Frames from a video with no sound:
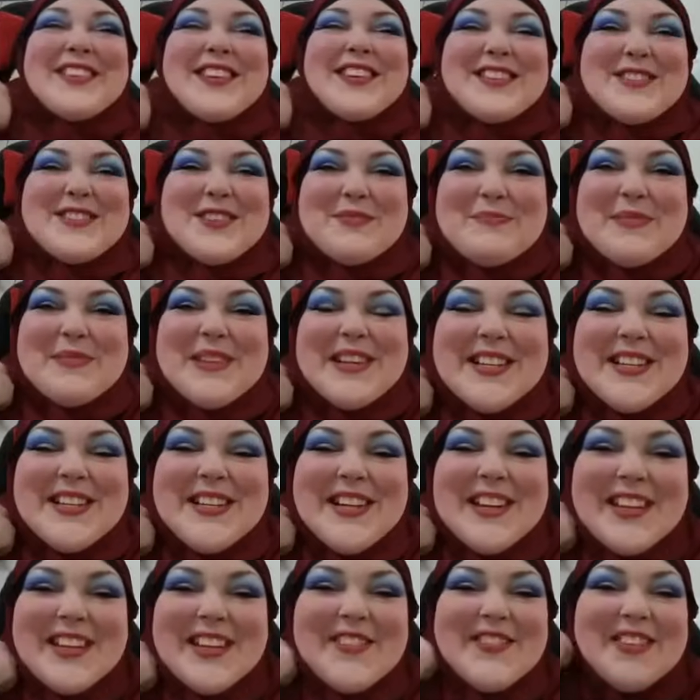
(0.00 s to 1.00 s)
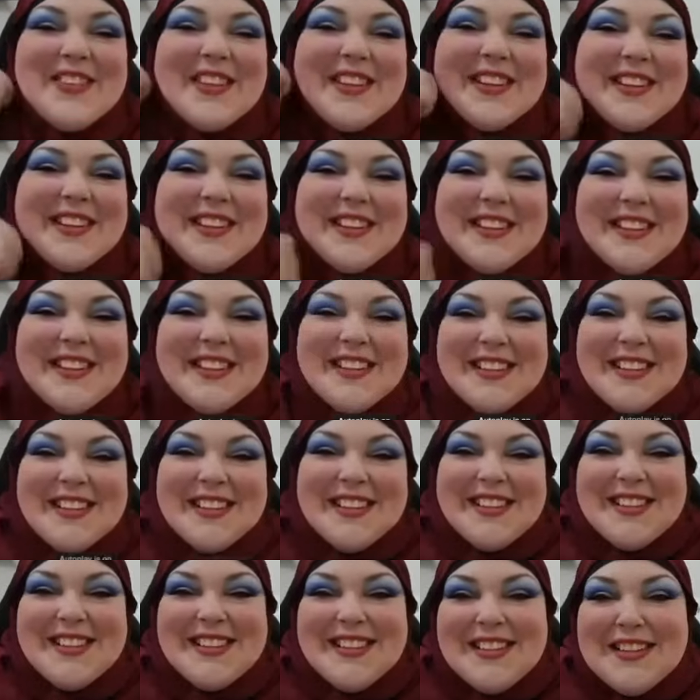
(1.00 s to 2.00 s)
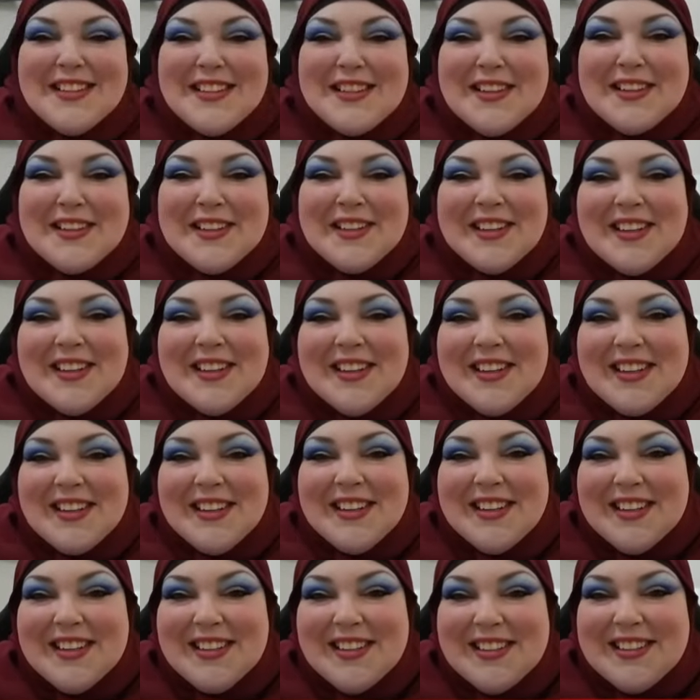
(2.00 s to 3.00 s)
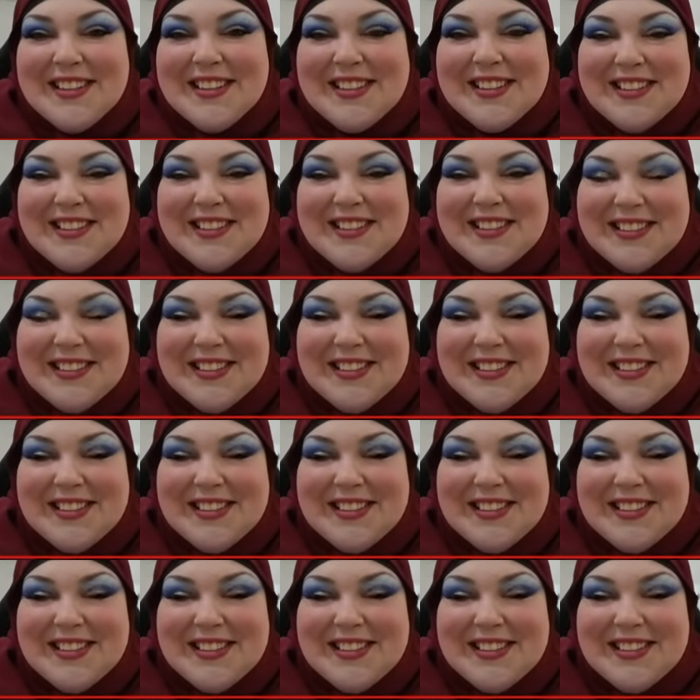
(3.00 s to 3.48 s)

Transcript: guys are mean, and I love it. Ah.